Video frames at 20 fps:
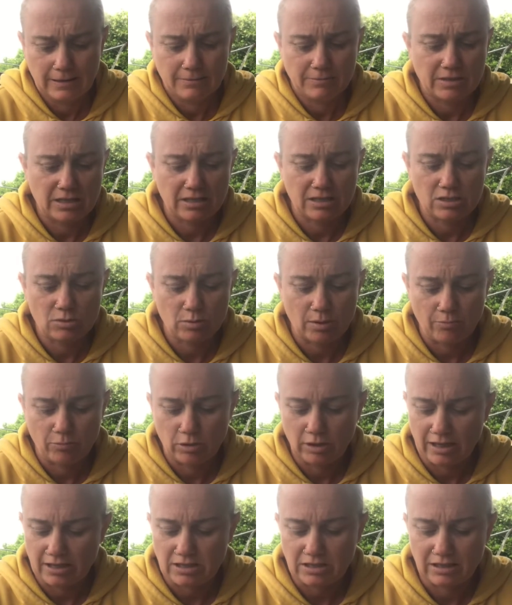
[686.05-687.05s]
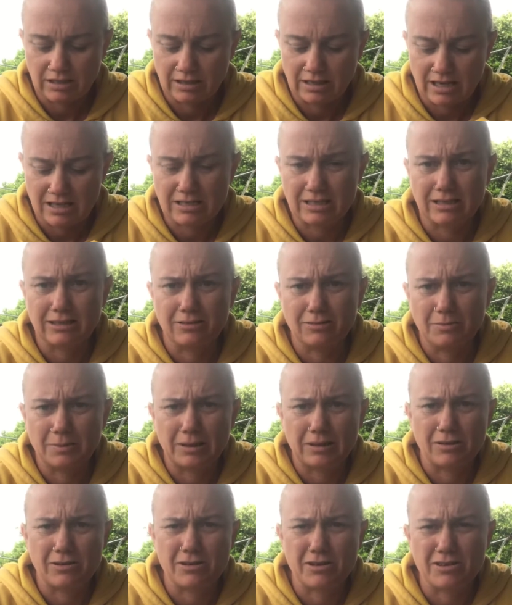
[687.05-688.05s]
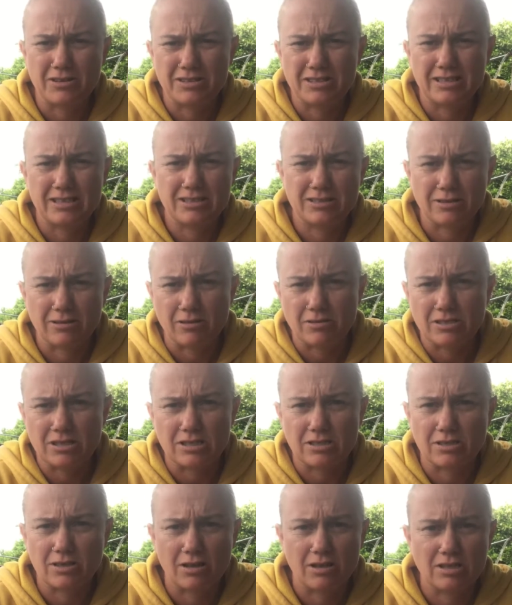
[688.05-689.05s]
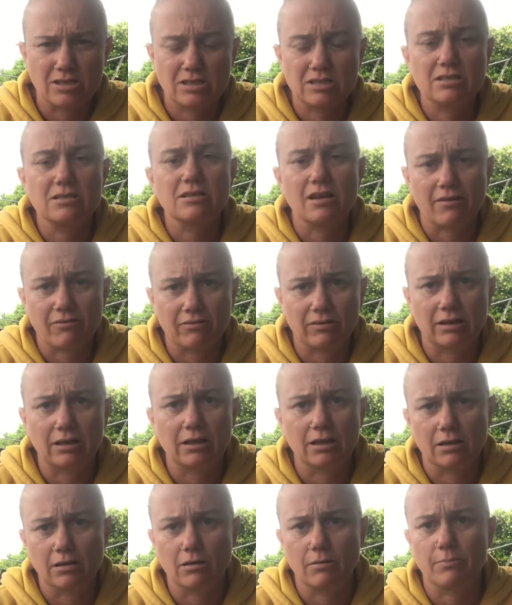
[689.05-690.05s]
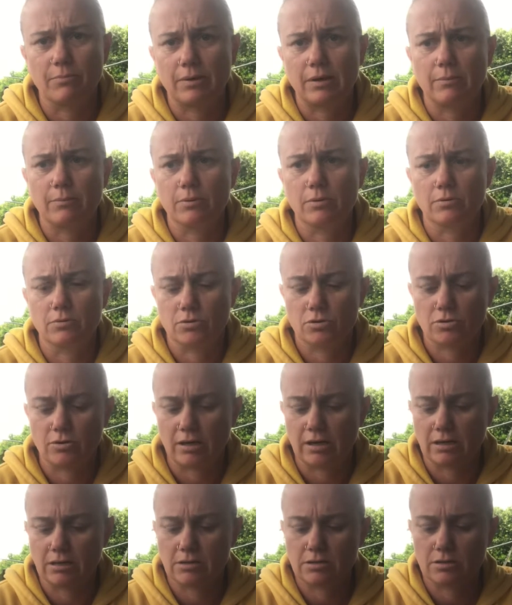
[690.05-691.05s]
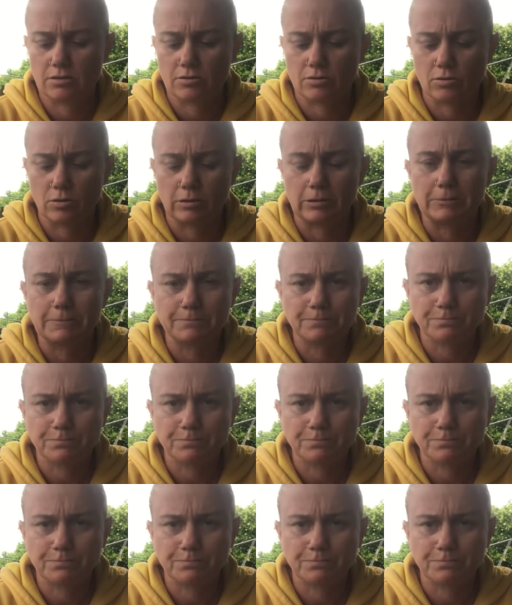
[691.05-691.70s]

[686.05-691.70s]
Now this one will actually last a little bit longer because it is glossy, so this definitely cannot be put straight into the soil,